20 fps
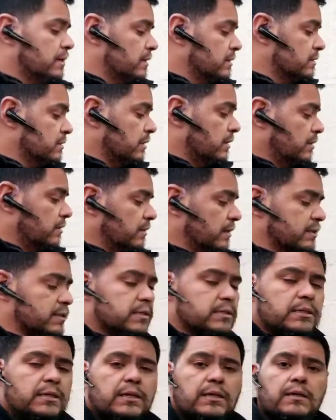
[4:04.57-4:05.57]
So let's
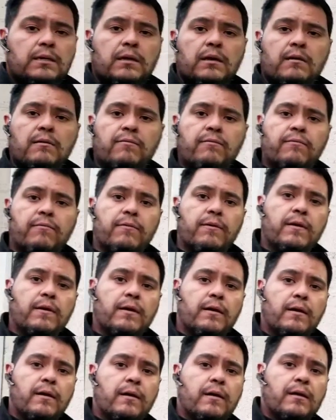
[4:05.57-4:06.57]
see if
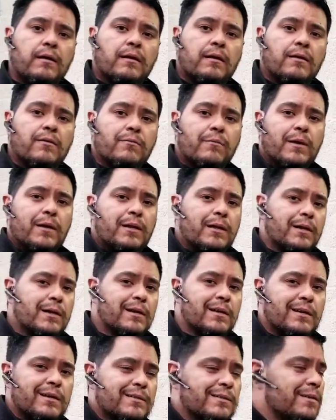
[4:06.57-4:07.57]
my luck
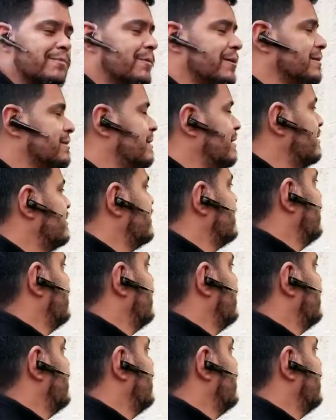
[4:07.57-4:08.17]
is on my side.